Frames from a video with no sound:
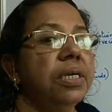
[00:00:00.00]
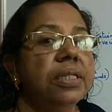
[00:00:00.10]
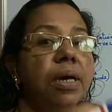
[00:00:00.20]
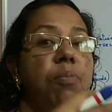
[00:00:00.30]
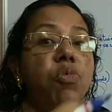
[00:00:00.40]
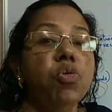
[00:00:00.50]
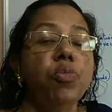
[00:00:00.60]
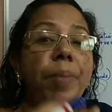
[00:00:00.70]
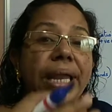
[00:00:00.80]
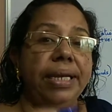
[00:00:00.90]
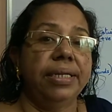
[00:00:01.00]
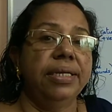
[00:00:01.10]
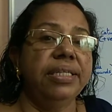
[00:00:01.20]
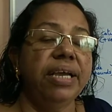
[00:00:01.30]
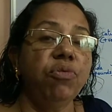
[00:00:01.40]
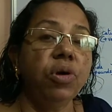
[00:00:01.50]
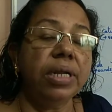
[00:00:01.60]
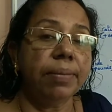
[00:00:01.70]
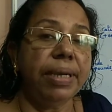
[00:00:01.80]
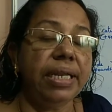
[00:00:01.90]
the movement. They won't
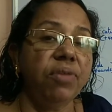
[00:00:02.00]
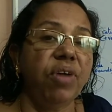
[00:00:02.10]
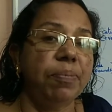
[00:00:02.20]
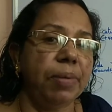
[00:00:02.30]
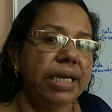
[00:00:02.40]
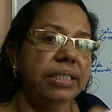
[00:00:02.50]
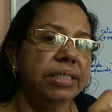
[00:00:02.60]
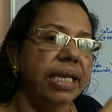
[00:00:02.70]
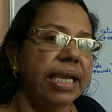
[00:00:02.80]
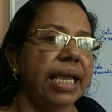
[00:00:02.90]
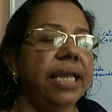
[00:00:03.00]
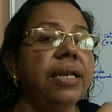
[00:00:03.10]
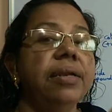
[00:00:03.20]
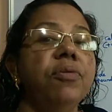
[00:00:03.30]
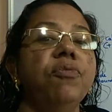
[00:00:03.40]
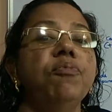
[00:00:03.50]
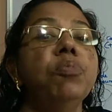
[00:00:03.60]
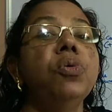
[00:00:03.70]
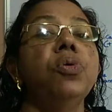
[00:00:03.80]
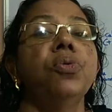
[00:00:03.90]
remain in one place, they can
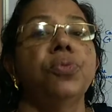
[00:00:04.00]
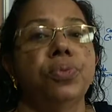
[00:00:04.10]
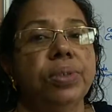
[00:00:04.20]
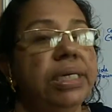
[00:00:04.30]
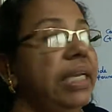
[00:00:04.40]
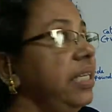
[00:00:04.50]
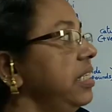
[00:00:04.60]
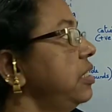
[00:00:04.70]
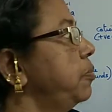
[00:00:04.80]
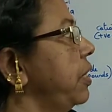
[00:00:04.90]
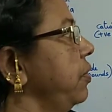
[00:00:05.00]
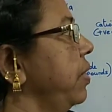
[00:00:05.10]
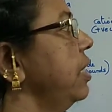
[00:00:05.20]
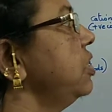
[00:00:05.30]
move in this particular